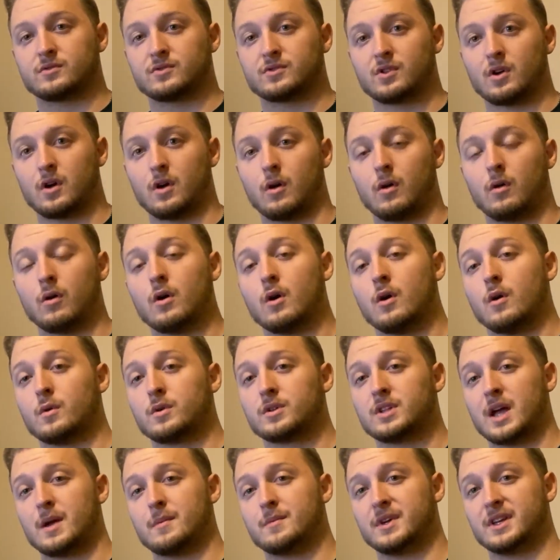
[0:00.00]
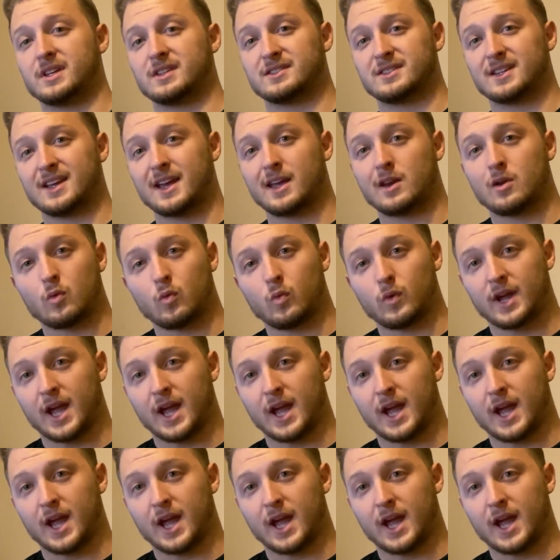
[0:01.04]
So that being said,